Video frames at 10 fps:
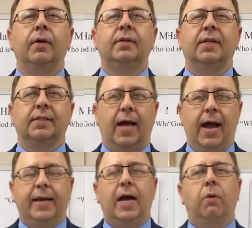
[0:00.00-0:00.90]
It says,
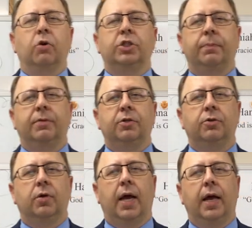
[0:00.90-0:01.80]
I now worship the
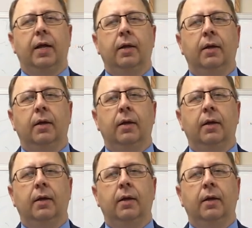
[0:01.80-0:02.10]
true God.